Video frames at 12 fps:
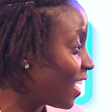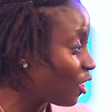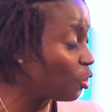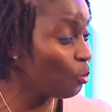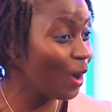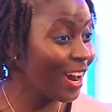
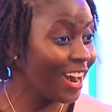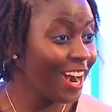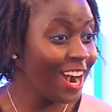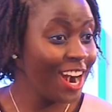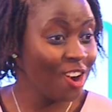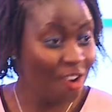think you
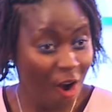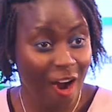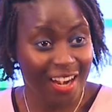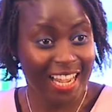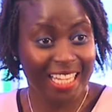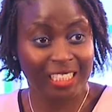are
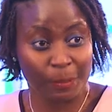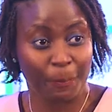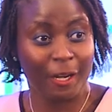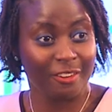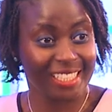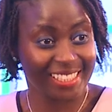not
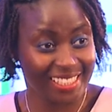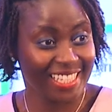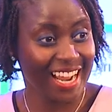experienced